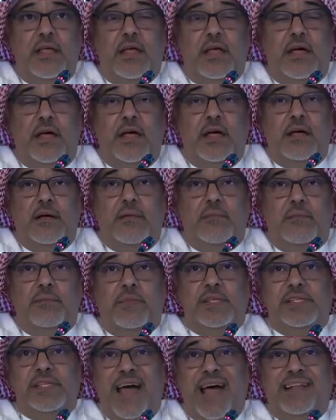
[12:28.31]

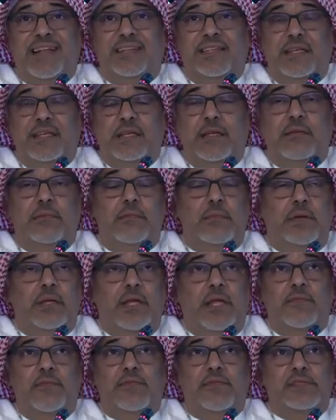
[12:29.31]
The Sahati
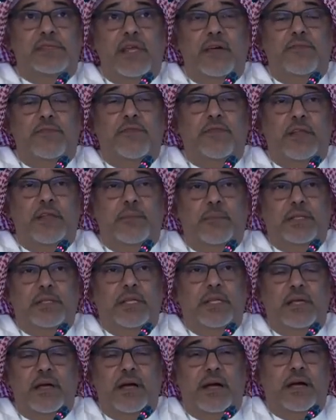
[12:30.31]
gives
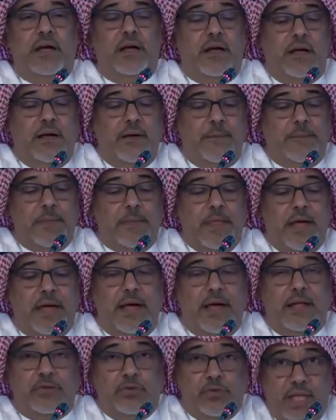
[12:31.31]
everybody,
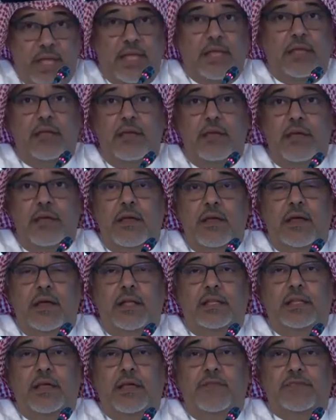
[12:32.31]
today,
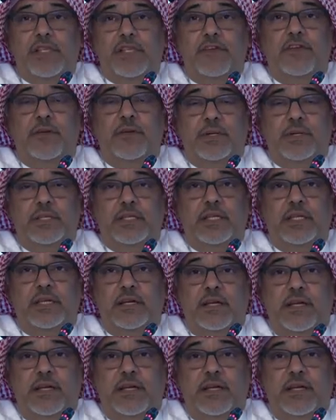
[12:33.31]
it gives everybody